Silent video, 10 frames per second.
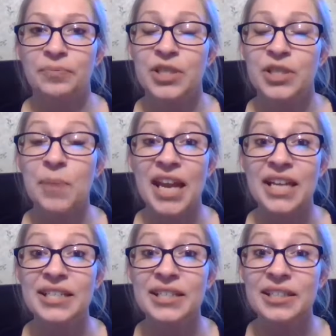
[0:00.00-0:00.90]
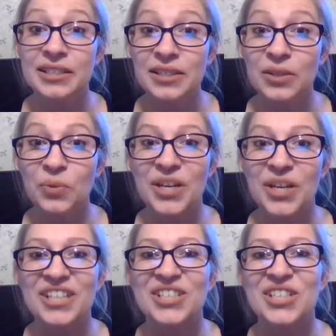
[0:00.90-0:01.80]
space,
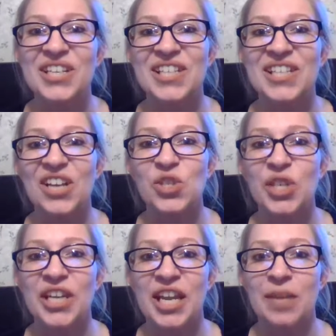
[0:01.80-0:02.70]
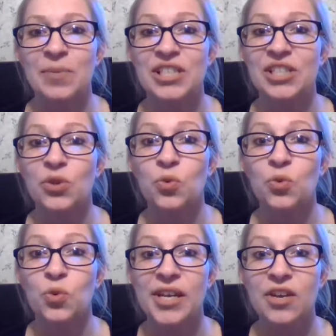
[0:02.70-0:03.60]
which is actually named, it's a
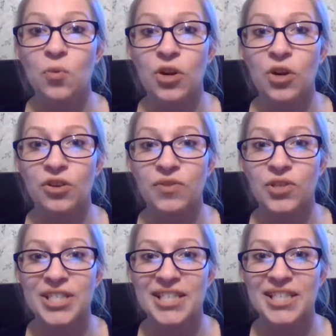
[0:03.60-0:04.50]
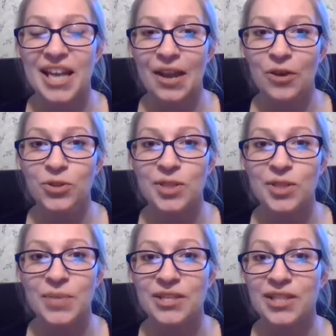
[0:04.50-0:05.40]
Greek word for snail,
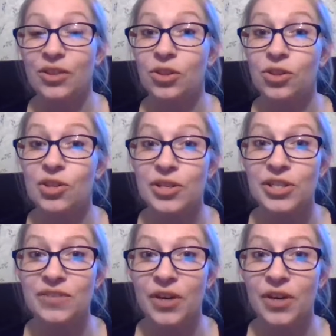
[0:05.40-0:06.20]
just because it looks